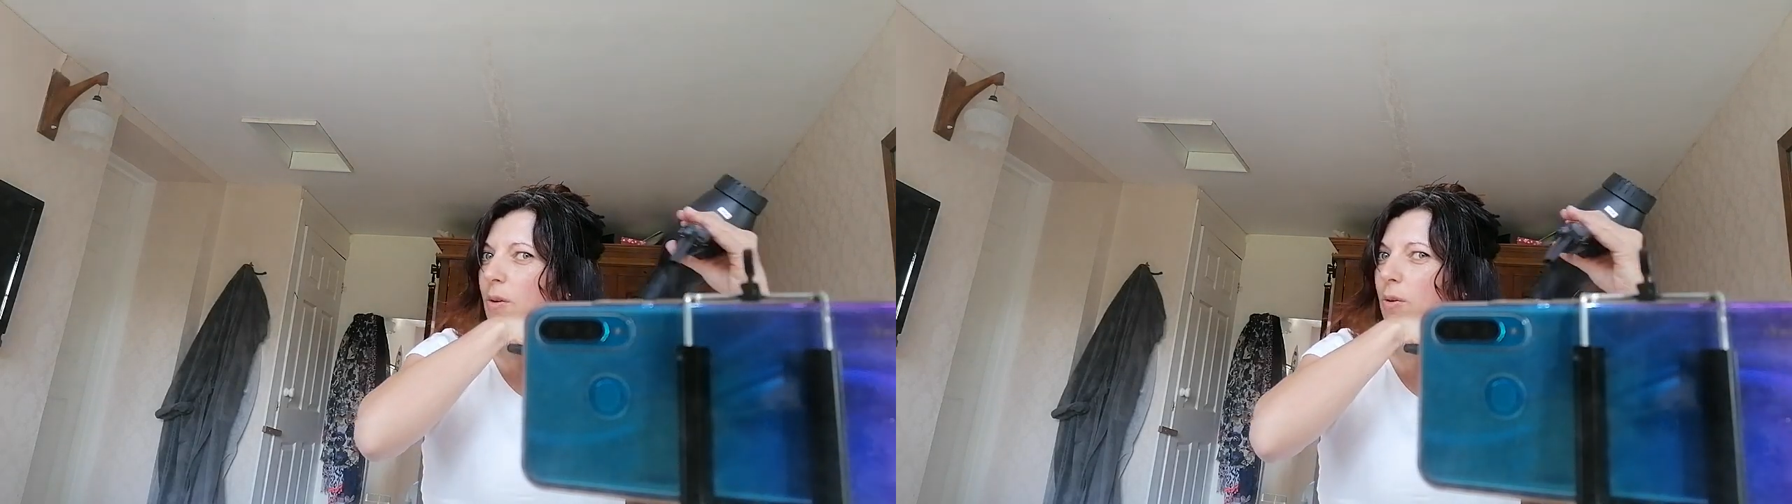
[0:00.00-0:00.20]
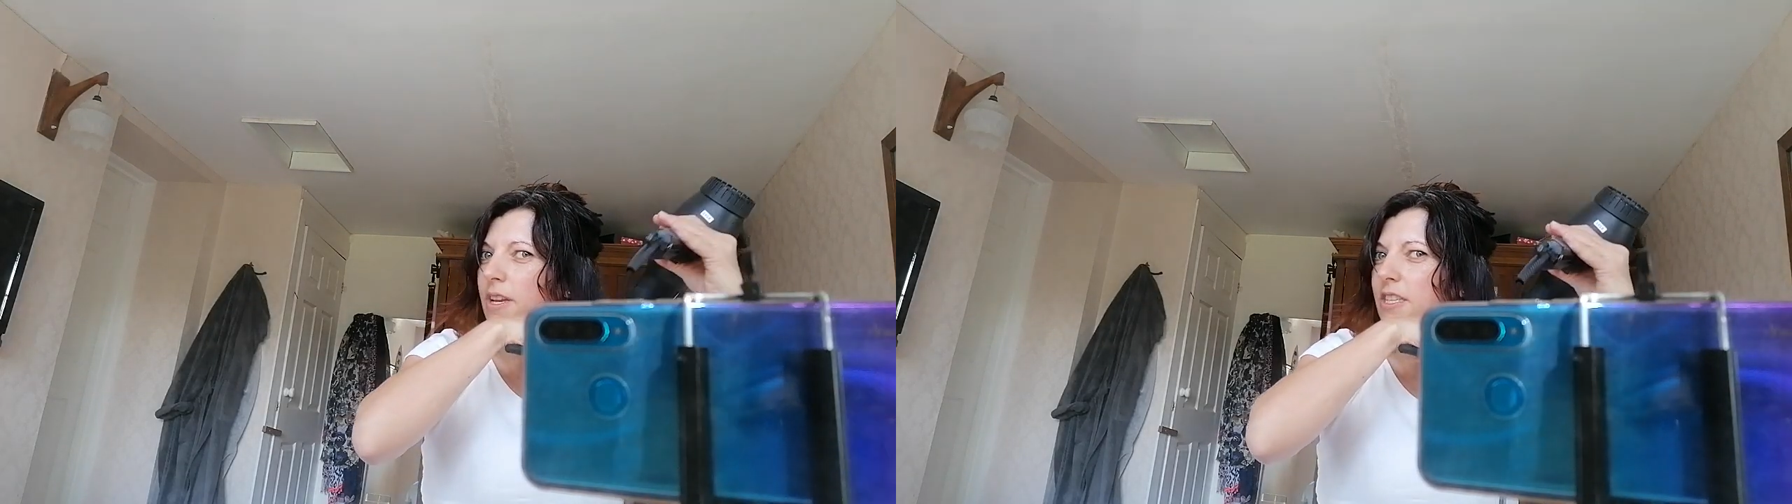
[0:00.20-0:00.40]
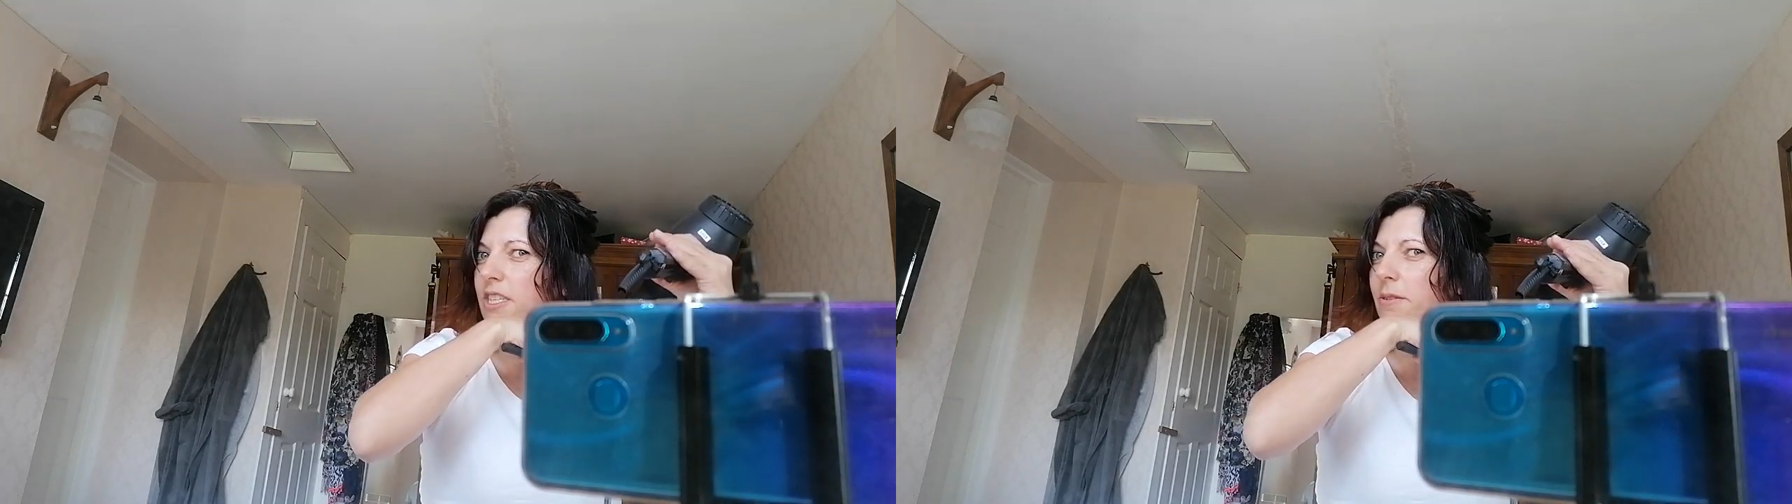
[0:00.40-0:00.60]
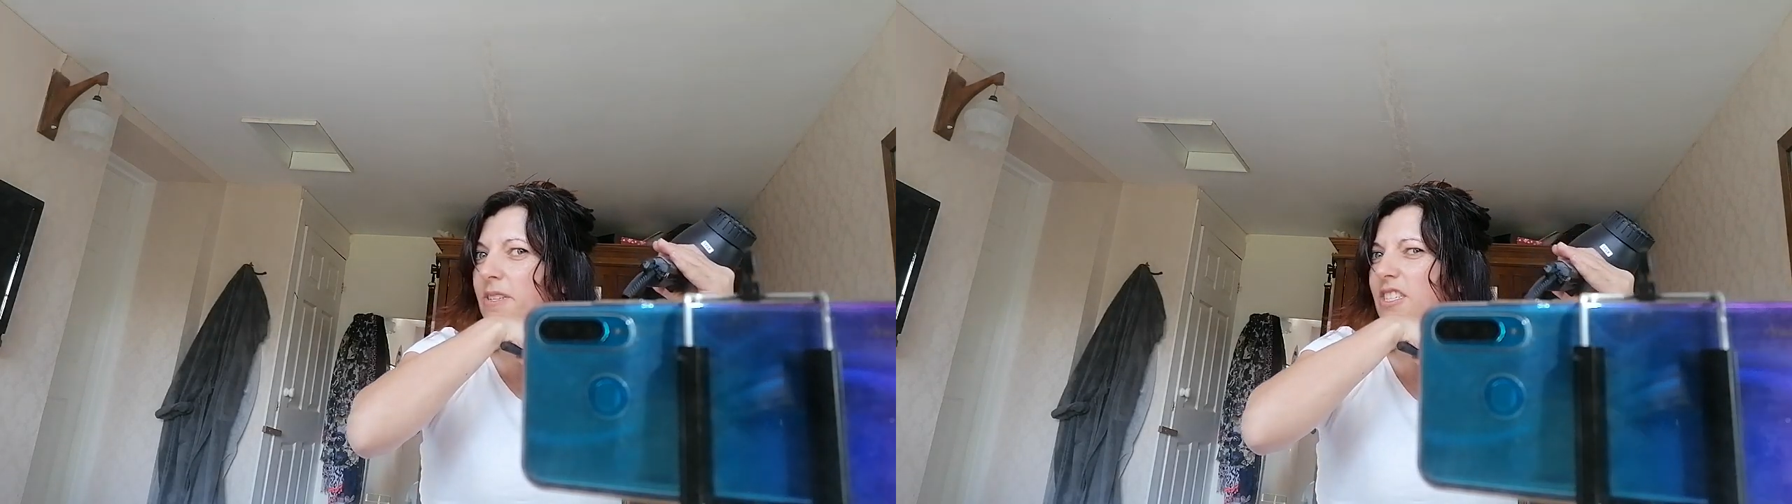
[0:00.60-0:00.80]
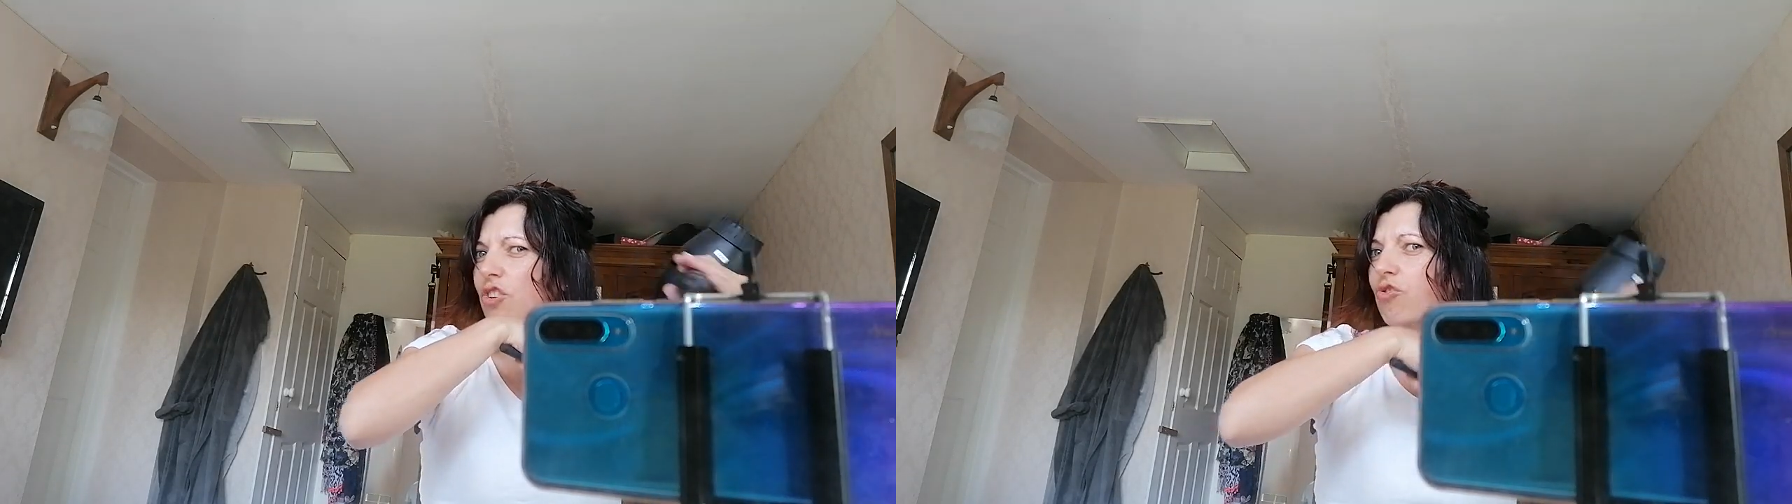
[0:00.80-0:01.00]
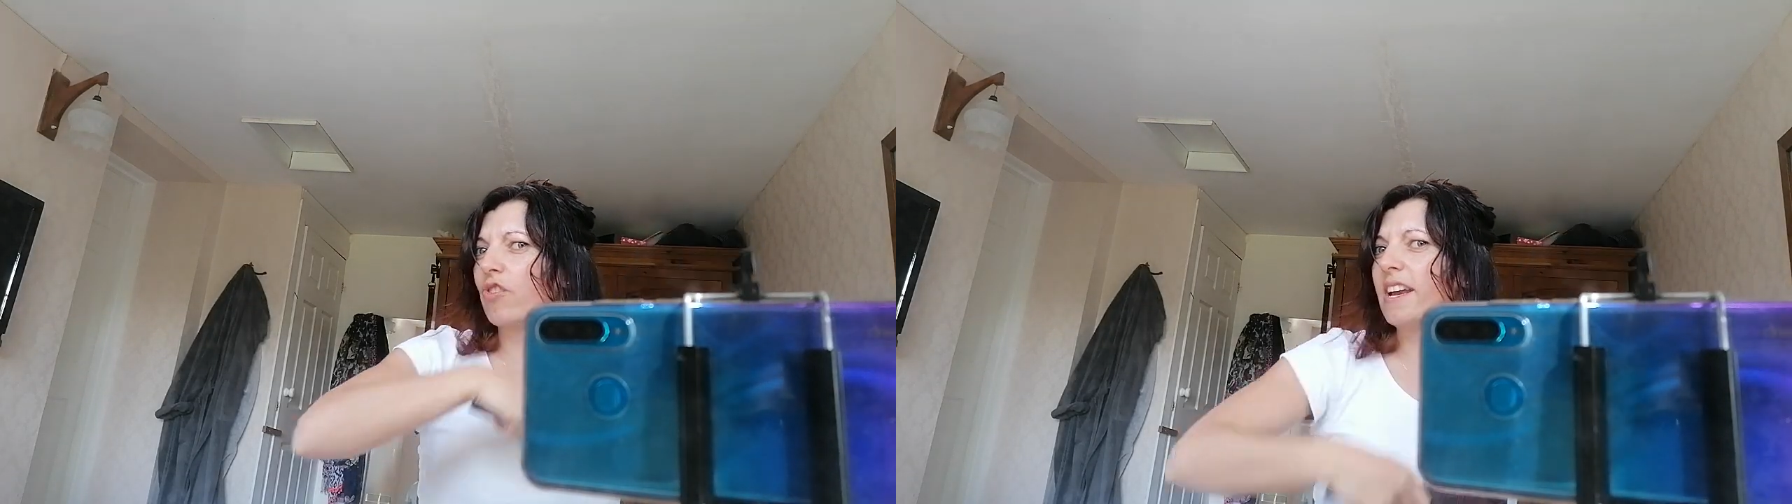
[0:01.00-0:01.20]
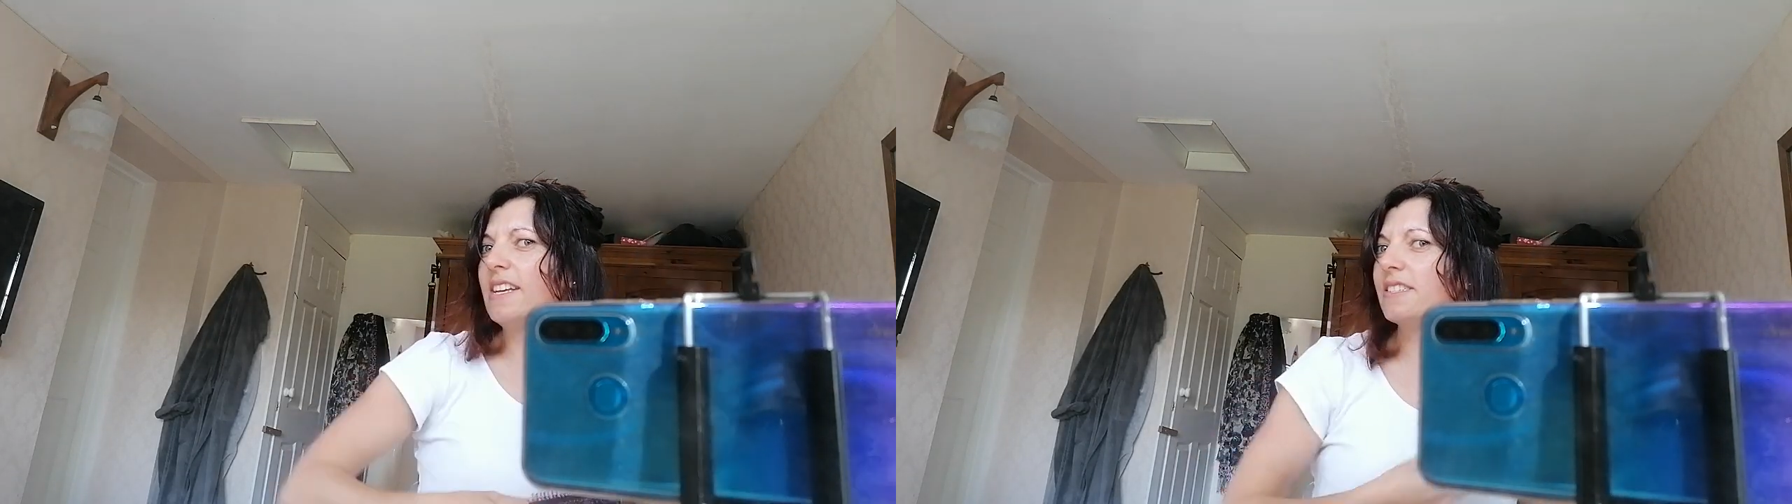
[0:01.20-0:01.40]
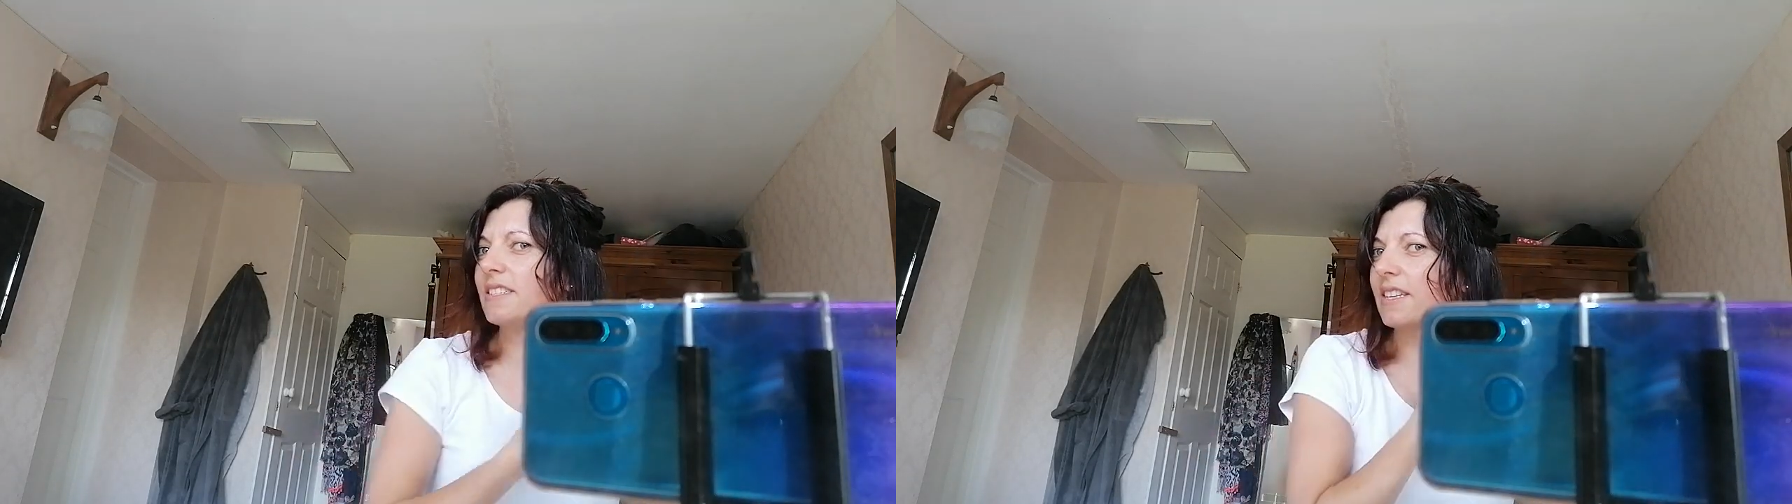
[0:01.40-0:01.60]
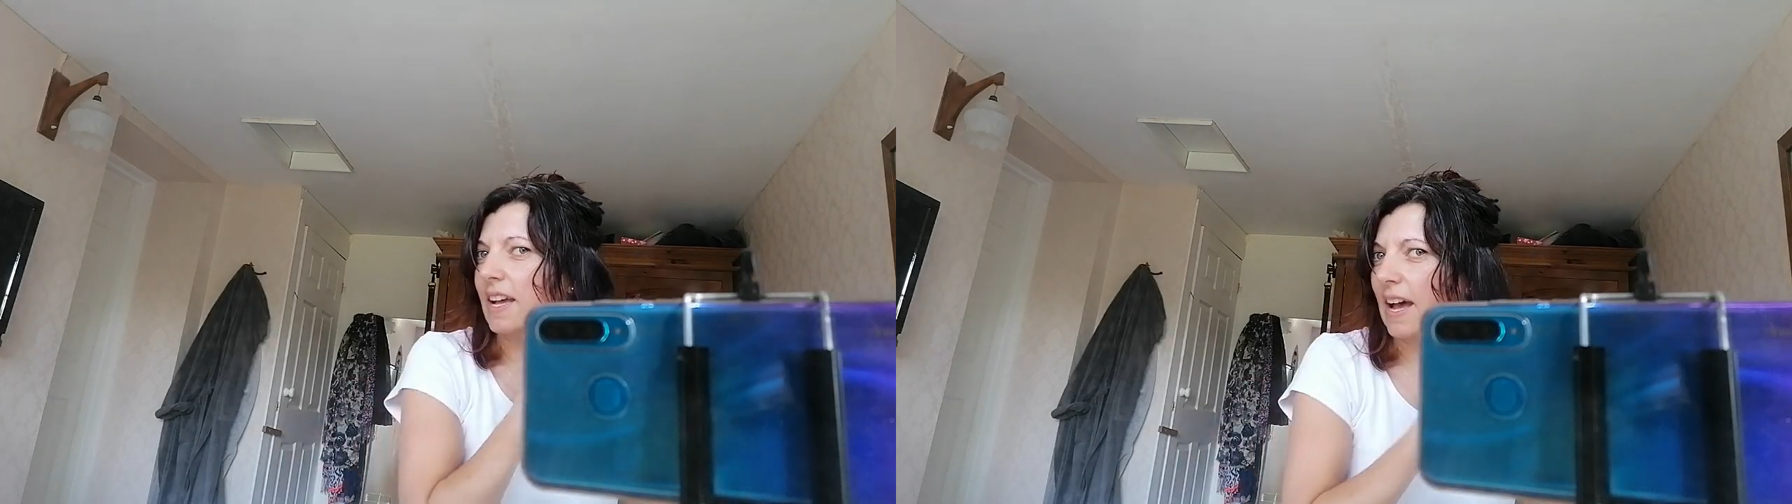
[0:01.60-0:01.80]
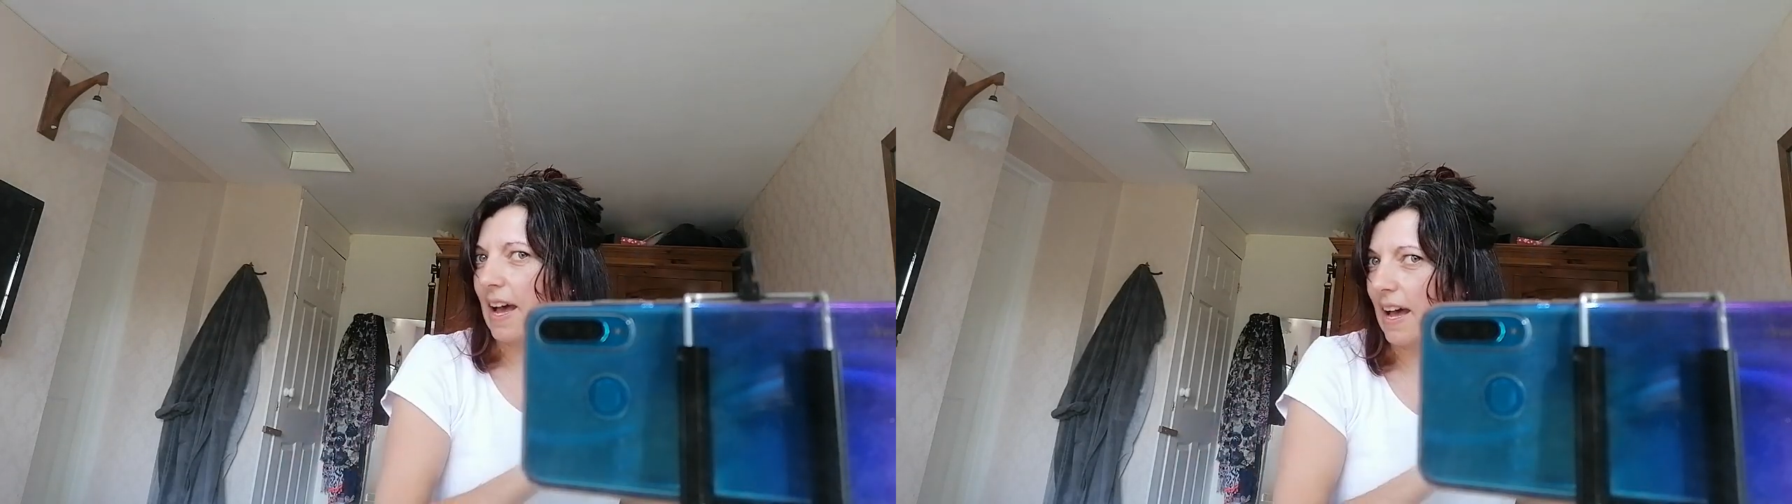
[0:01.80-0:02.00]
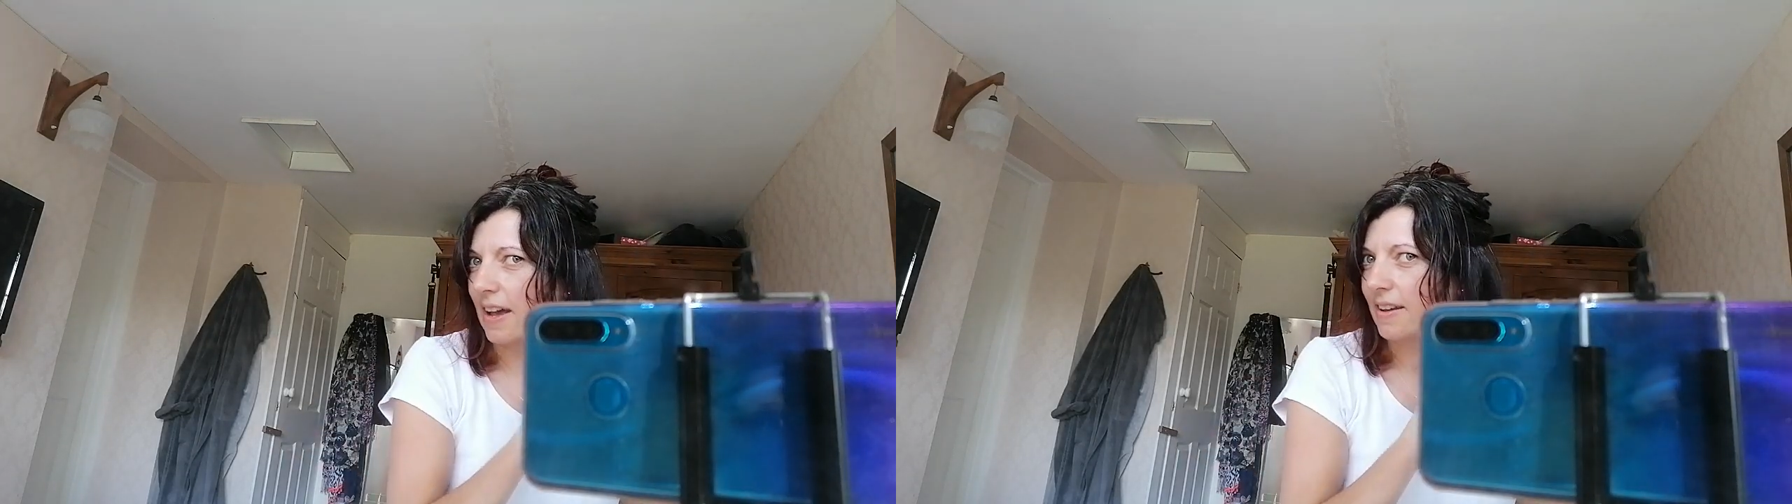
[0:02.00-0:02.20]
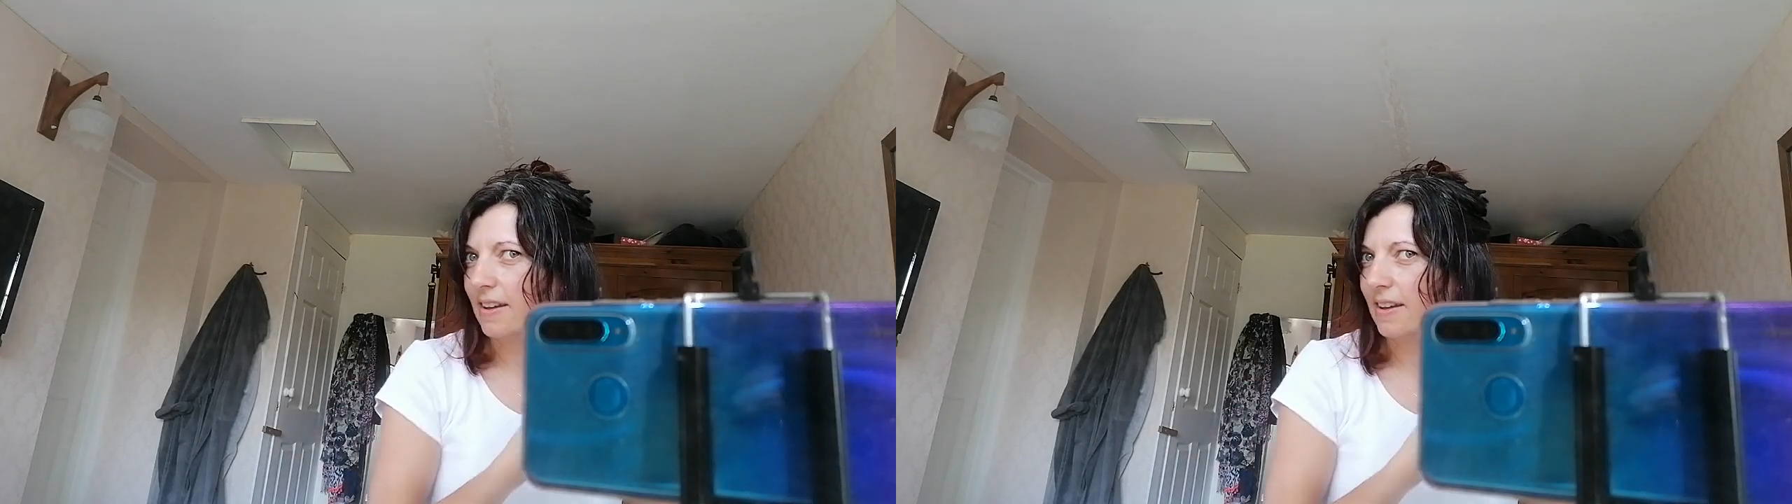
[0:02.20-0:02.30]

What you do is crease the hair